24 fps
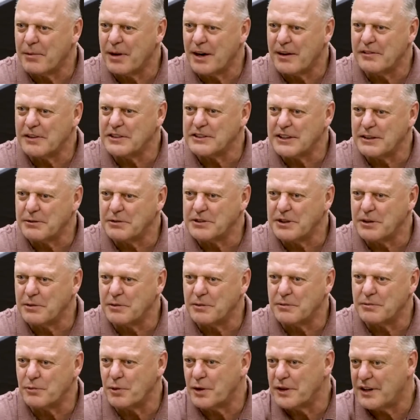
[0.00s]
Obviously, it was a
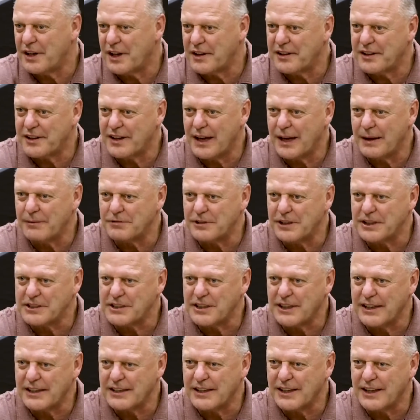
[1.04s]
one nothing game for us
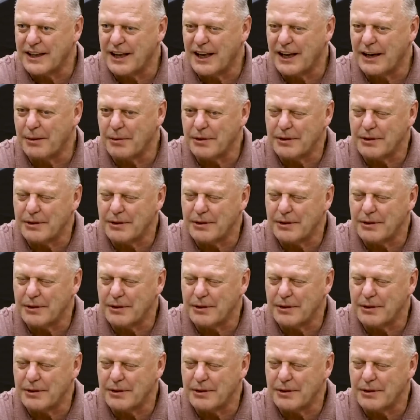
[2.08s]
late in the game,